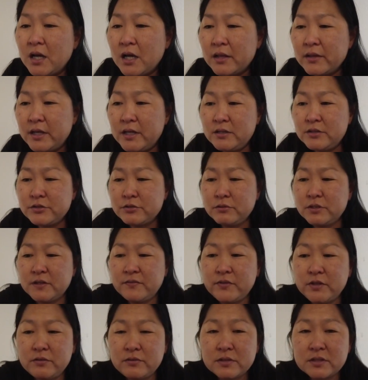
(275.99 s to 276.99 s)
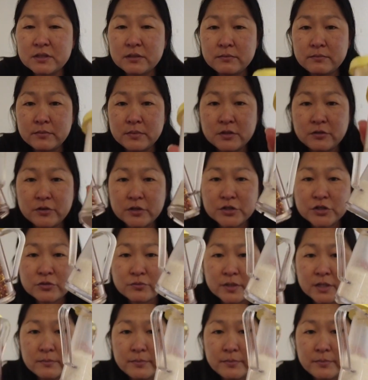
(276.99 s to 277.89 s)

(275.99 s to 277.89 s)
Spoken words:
They do give you some crushed red